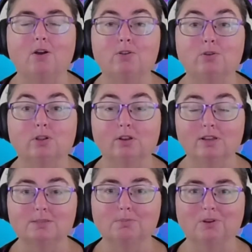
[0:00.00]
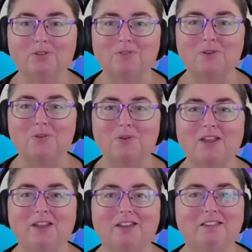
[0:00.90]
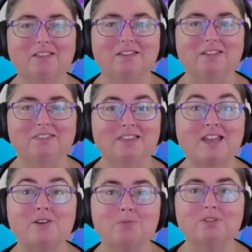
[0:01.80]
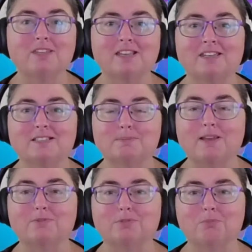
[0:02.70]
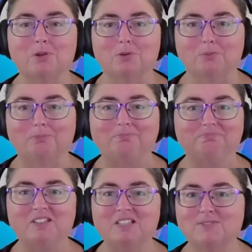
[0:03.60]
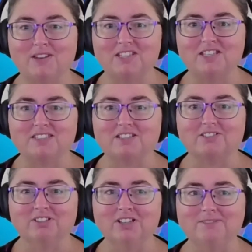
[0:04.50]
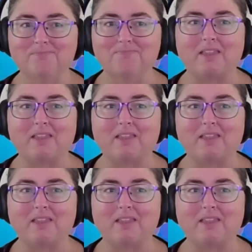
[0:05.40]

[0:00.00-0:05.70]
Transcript: On your client's point of view, they know what they can expect from you. It's fantastic, right?